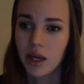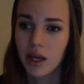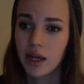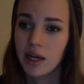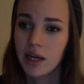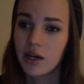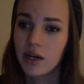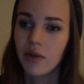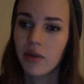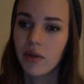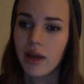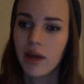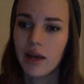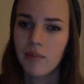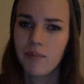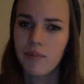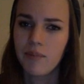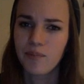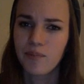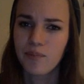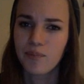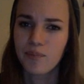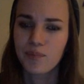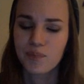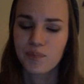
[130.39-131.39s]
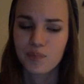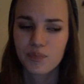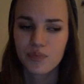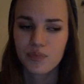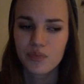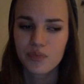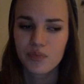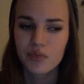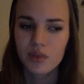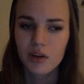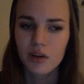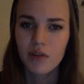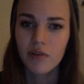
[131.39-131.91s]
And I know that
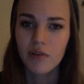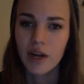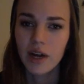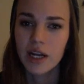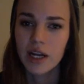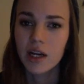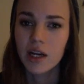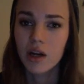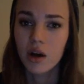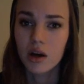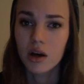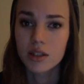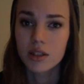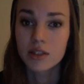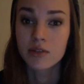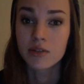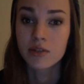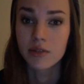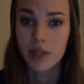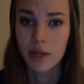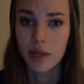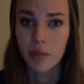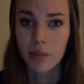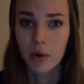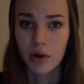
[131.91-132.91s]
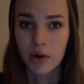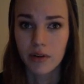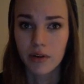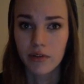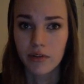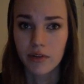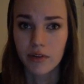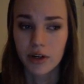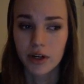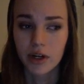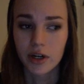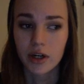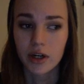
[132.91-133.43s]
finding a cause is really important
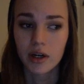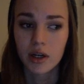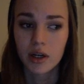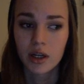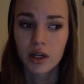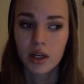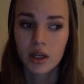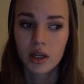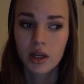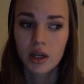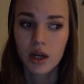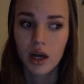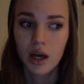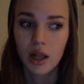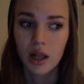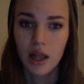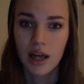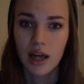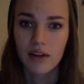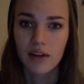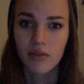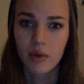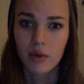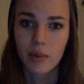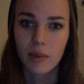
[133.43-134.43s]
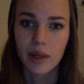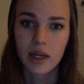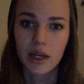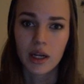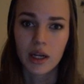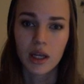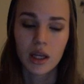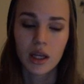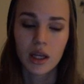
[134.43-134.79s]
for a lot of women.